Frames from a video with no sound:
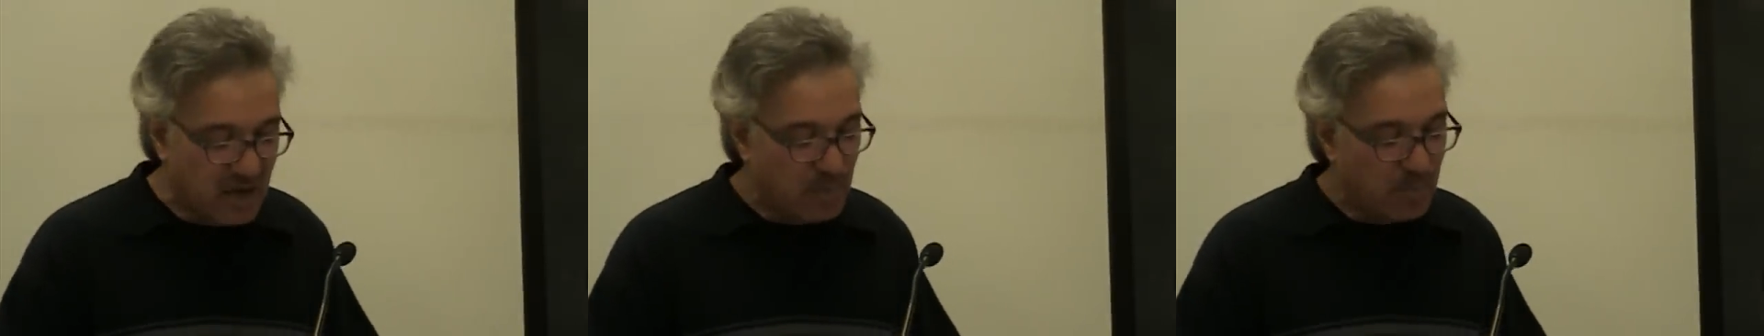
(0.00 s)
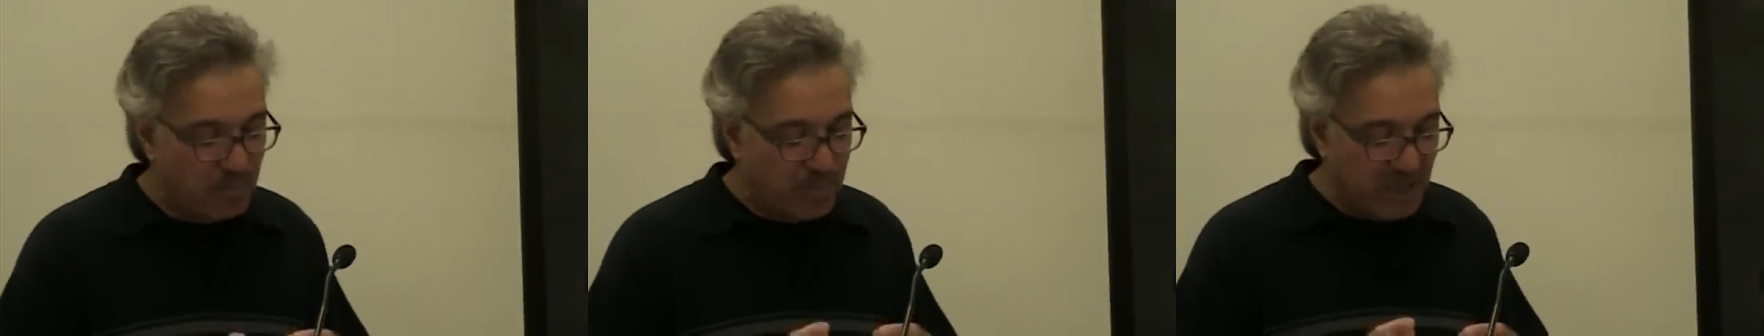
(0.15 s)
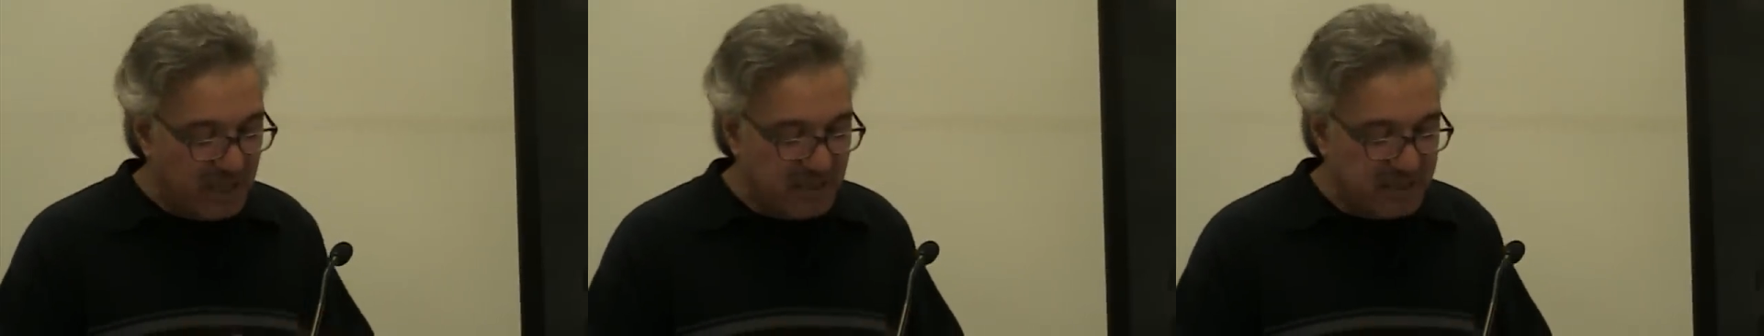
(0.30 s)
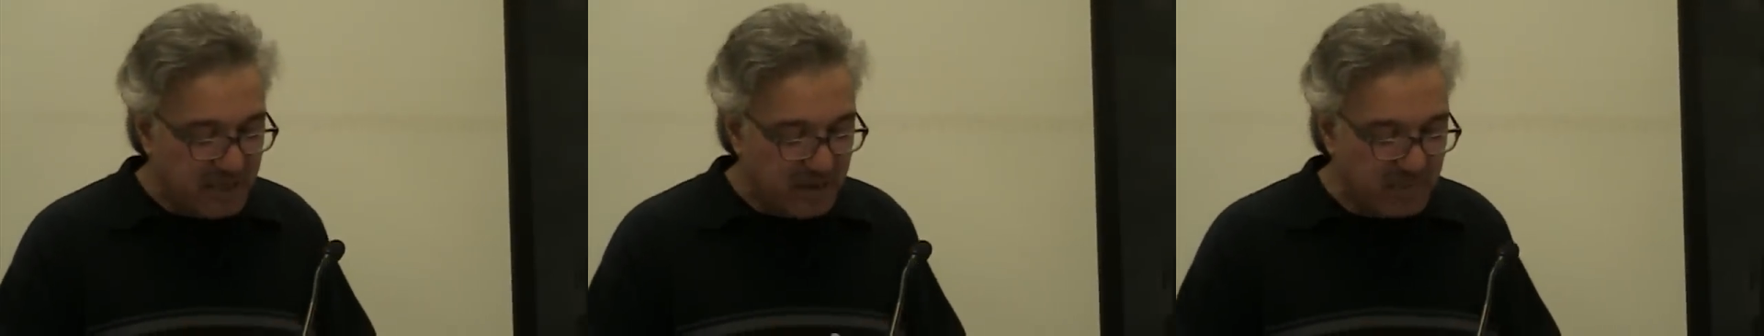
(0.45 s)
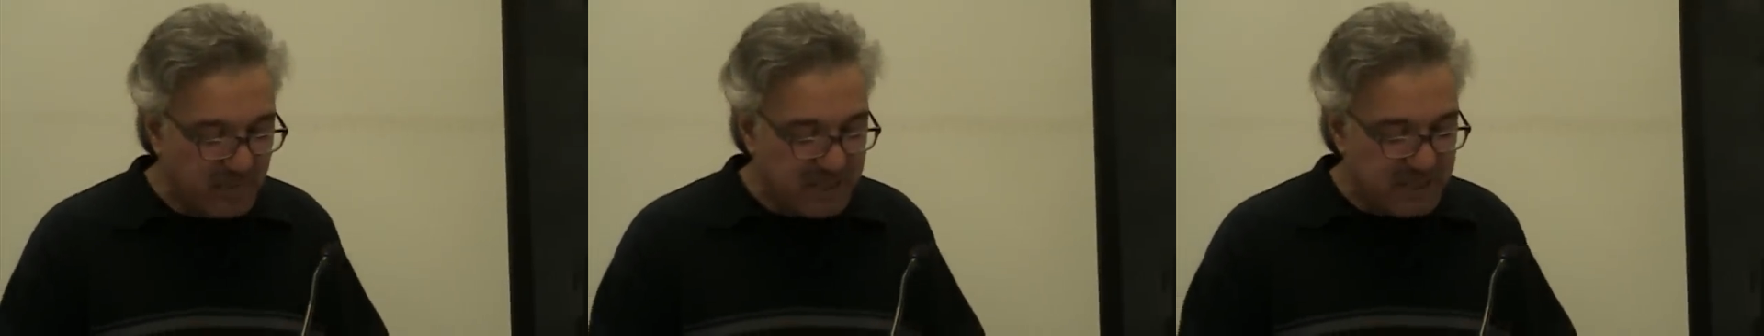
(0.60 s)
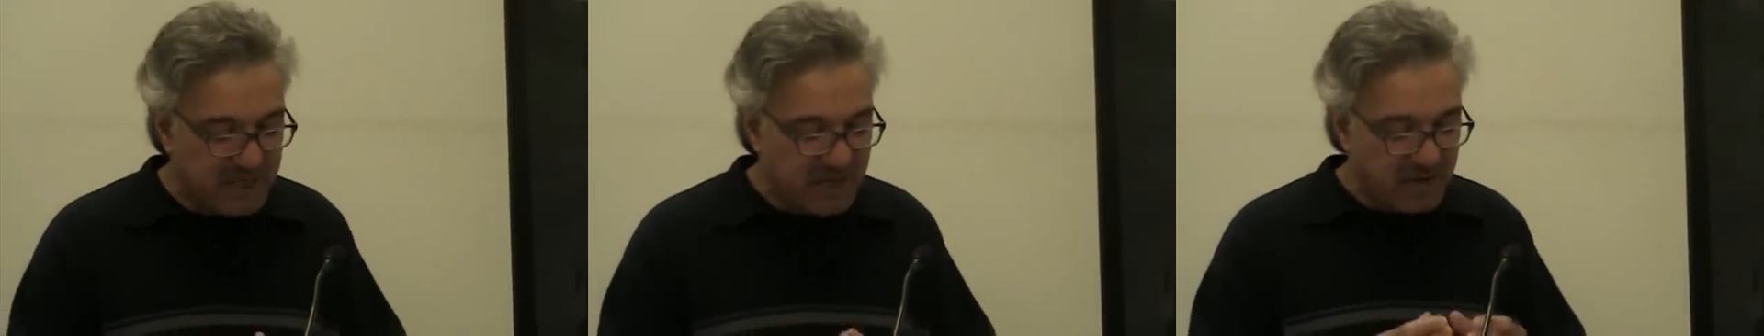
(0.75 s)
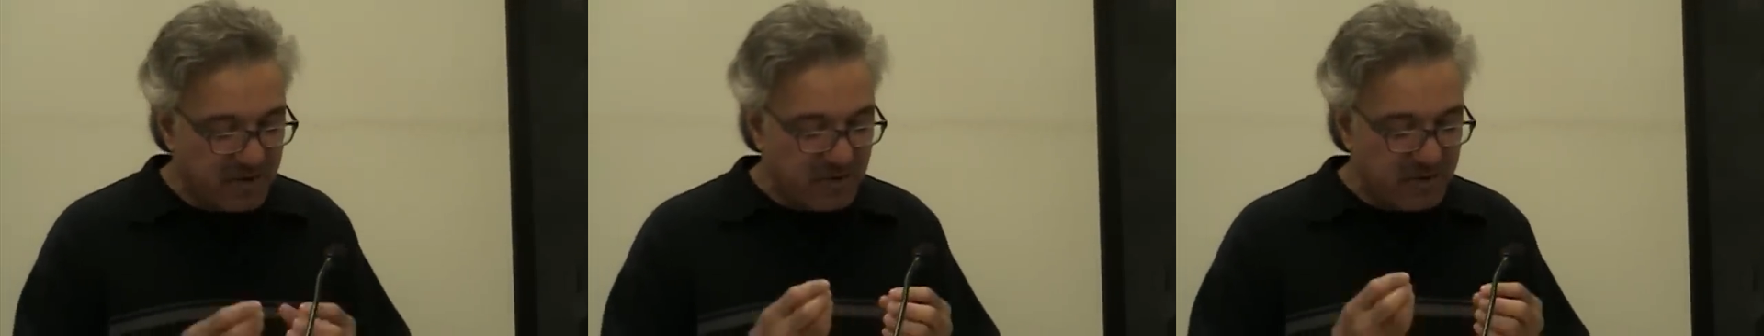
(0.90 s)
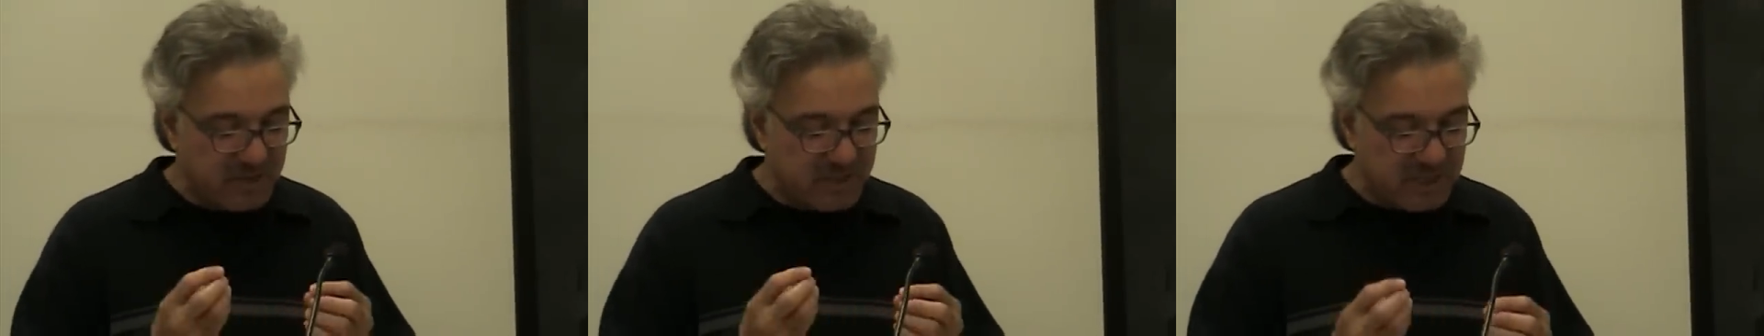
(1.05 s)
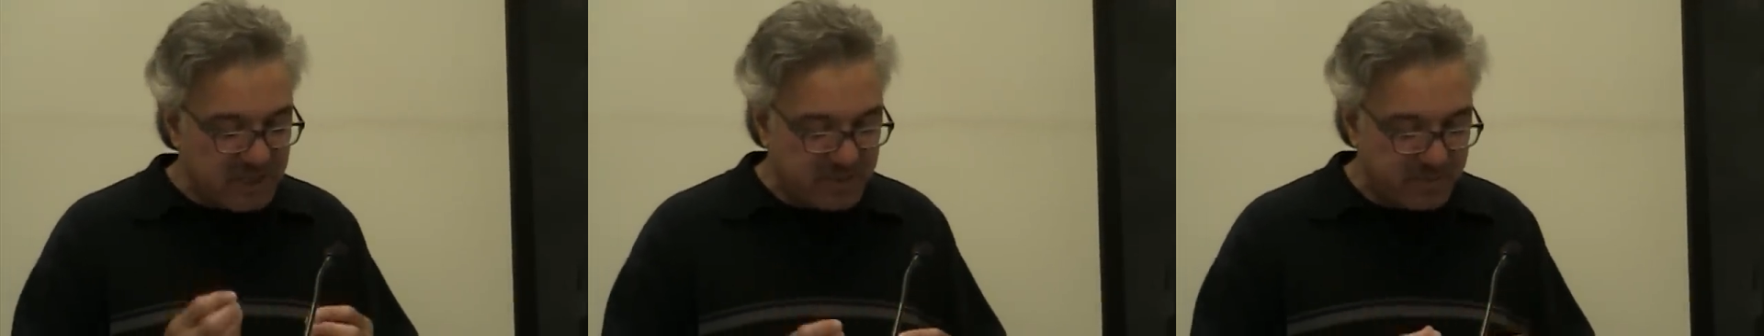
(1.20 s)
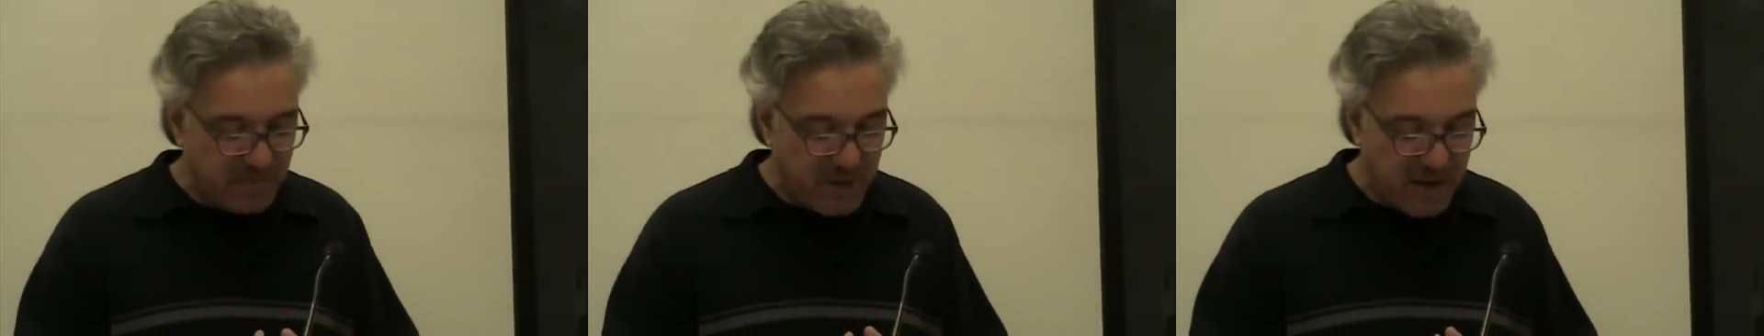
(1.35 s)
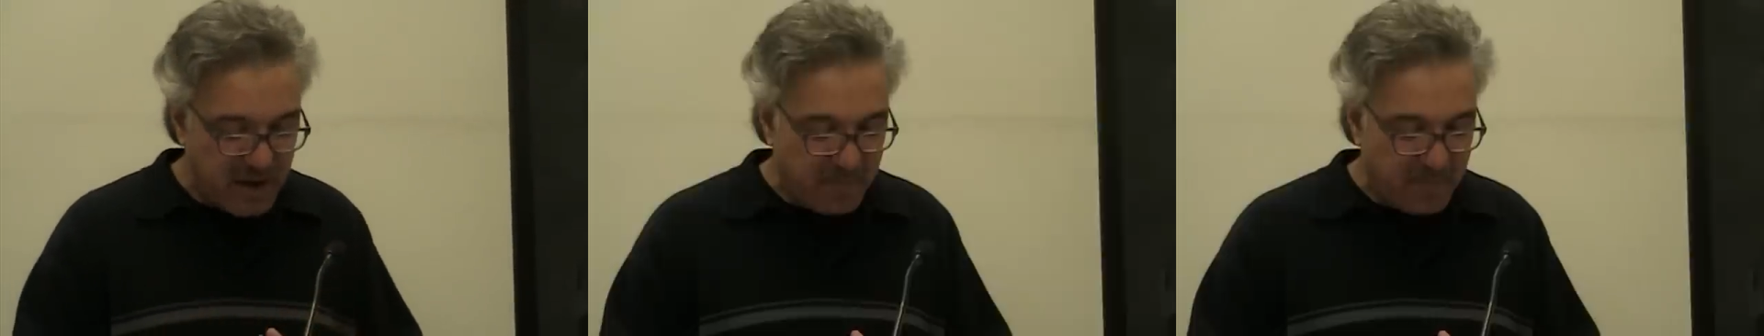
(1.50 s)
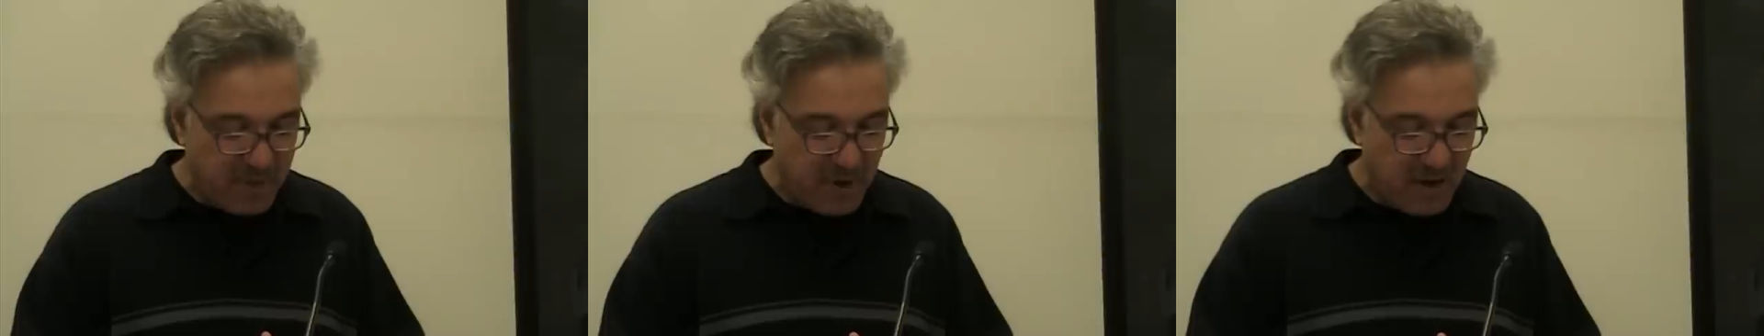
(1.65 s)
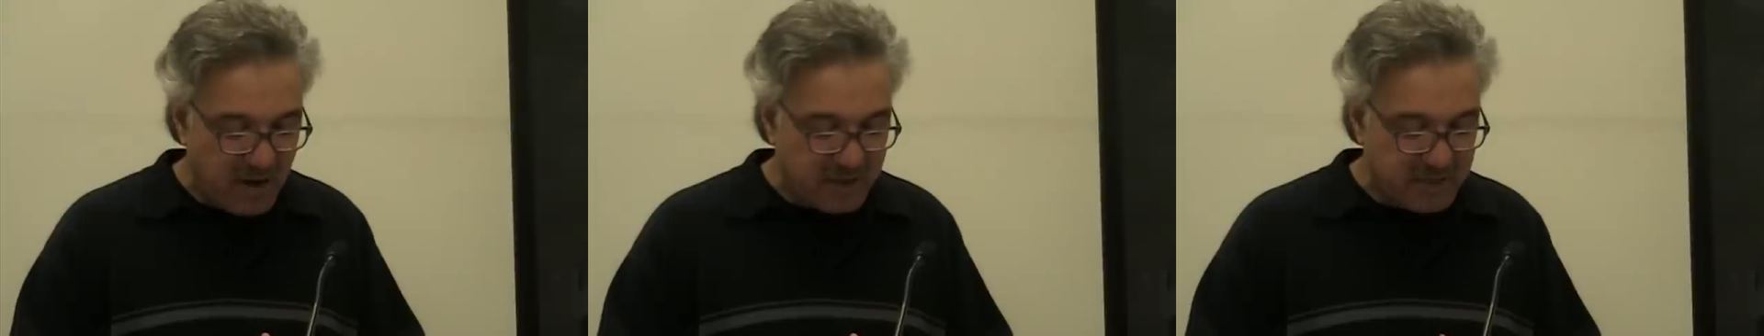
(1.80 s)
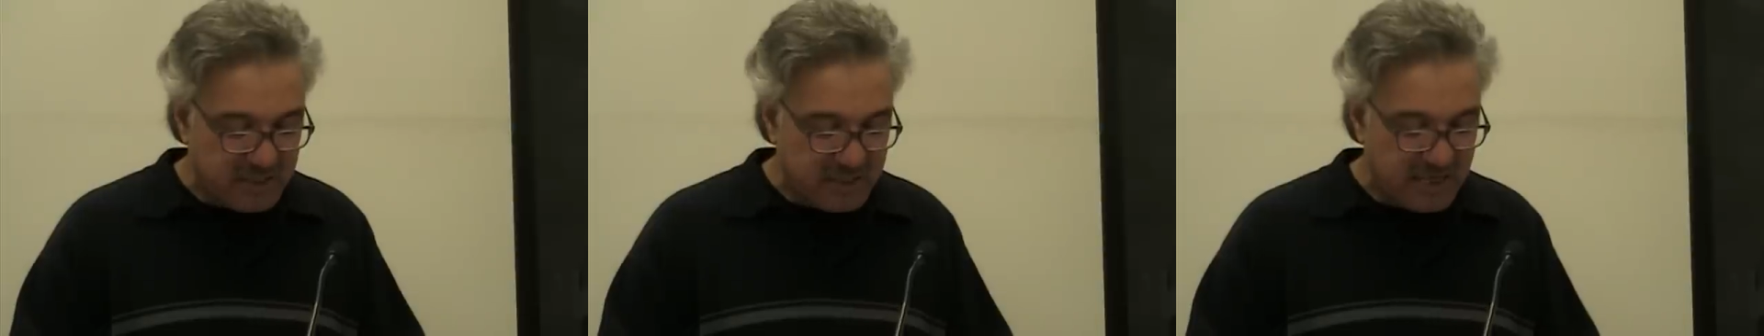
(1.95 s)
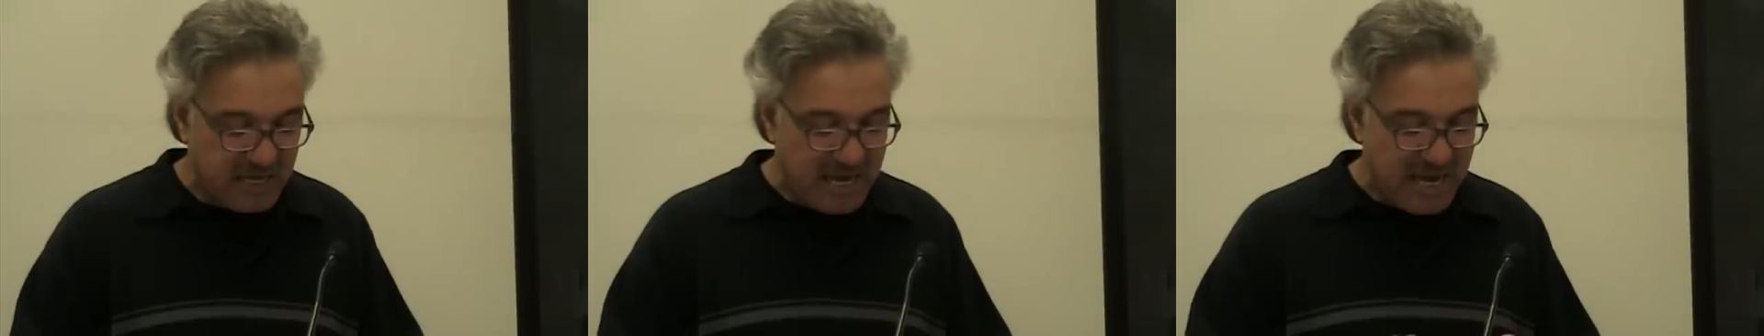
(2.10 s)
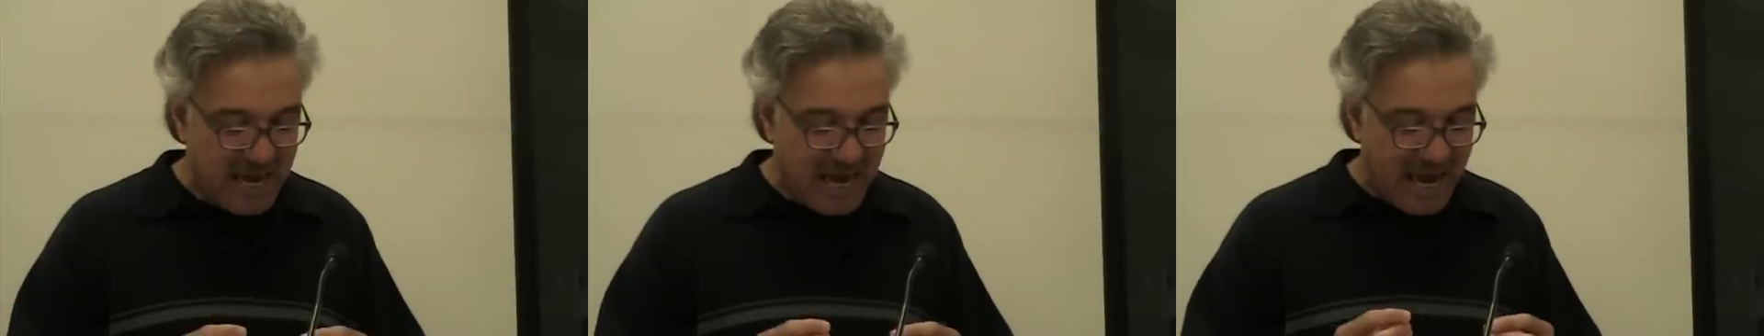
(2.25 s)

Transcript: building materials, spare parts,